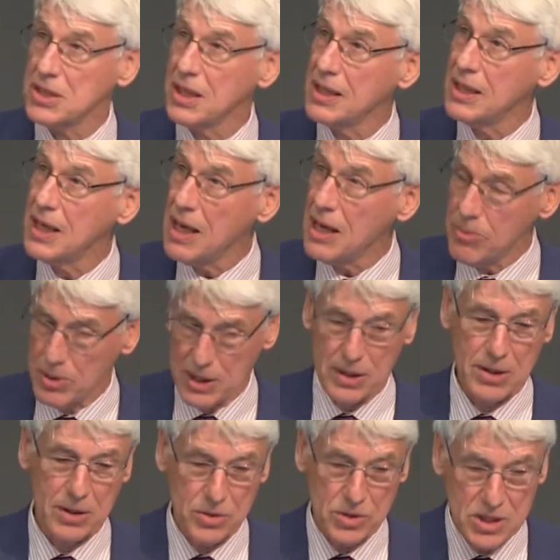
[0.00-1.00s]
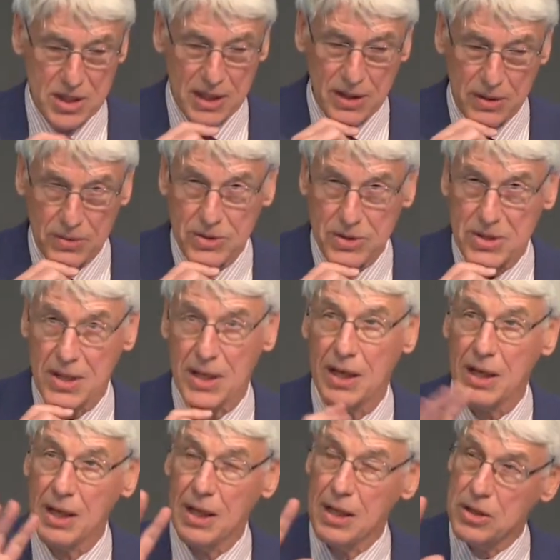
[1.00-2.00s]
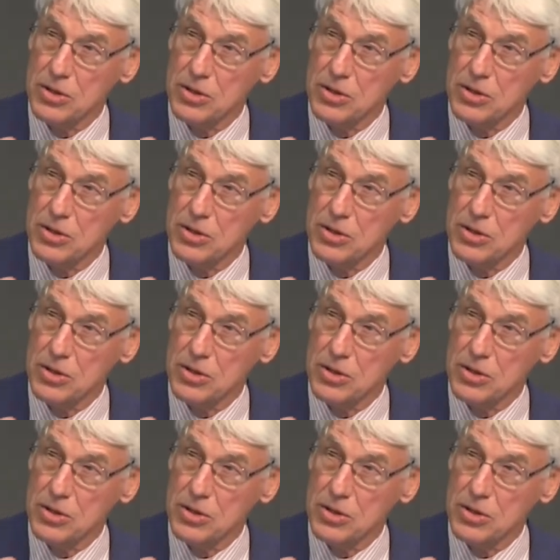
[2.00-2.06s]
they inhibit those signals, they